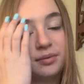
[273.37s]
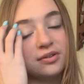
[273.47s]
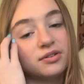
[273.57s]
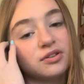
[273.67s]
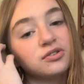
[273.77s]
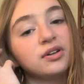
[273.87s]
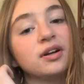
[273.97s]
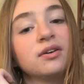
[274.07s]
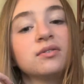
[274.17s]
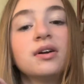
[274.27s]
wants attention right
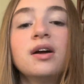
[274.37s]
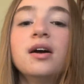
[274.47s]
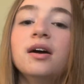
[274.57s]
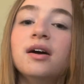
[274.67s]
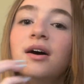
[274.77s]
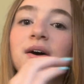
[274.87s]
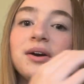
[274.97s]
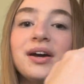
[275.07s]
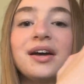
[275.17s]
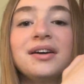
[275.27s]
now.
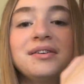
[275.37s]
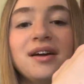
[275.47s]
Okay.